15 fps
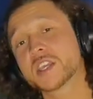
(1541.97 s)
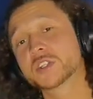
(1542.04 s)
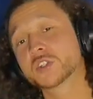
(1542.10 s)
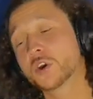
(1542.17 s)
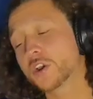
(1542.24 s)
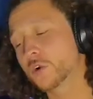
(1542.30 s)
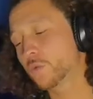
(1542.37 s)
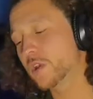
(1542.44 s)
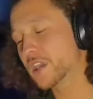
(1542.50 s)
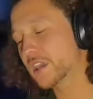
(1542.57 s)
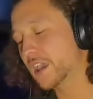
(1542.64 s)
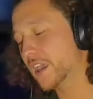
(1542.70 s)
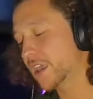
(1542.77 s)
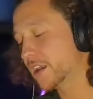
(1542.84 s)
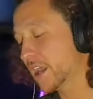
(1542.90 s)
Enjoy your
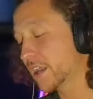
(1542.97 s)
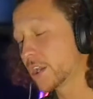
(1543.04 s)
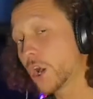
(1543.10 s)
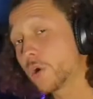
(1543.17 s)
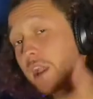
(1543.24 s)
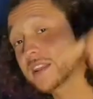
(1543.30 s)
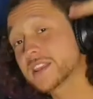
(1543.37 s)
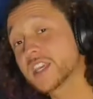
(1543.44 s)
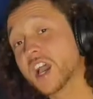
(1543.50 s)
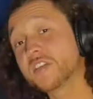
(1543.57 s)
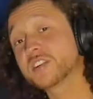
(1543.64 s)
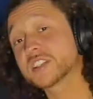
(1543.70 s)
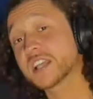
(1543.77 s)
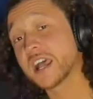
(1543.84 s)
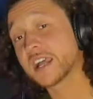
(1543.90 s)
weekend and go get The
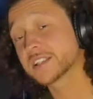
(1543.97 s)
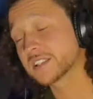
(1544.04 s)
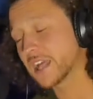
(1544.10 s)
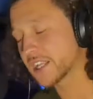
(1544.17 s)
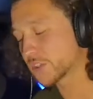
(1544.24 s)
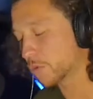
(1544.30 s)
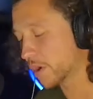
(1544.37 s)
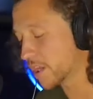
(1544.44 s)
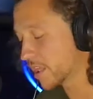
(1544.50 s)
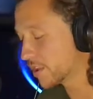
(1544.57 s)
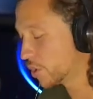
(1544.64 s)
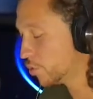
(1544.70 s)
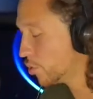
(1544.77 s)
Other Side, July 20th. You